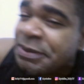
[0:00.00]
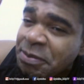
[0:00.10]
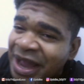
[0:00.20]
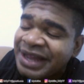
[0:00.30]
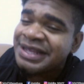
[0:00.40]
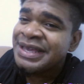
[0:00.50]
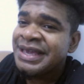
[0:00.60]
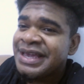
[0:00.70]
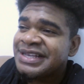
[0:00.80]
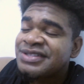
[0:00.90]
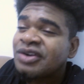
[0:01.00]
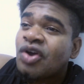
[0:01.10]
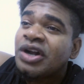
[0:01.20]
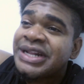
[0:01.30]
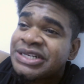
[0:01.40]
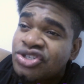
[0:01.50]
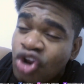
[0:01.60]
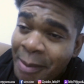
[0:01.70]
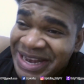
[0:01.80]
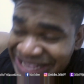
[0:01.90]
keep in mind, it's not called a
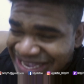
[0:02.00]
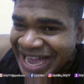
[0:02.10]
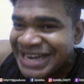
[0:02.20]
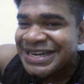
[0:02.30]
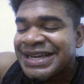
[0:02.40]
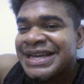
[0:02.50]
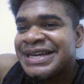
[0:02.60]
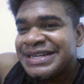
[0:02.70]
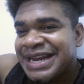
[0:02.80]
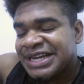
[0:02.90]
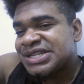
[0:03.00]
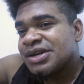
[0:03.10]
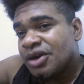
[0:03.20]
Dominican National